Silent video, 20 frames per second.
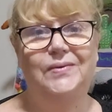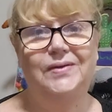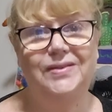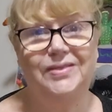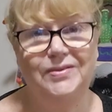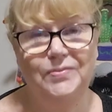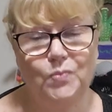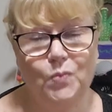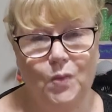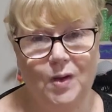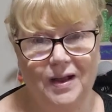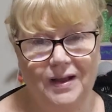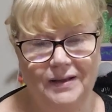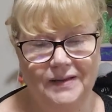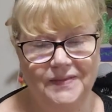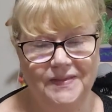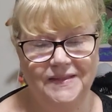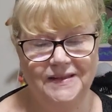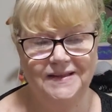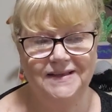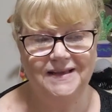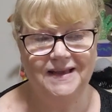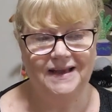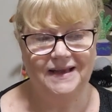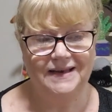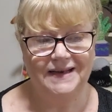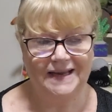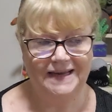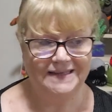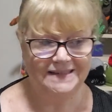with Juan the
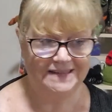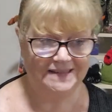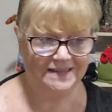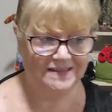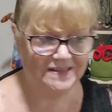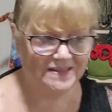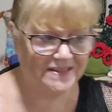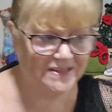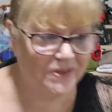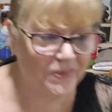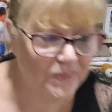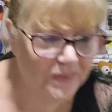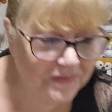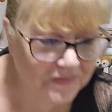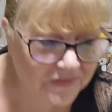Yarn Addict. So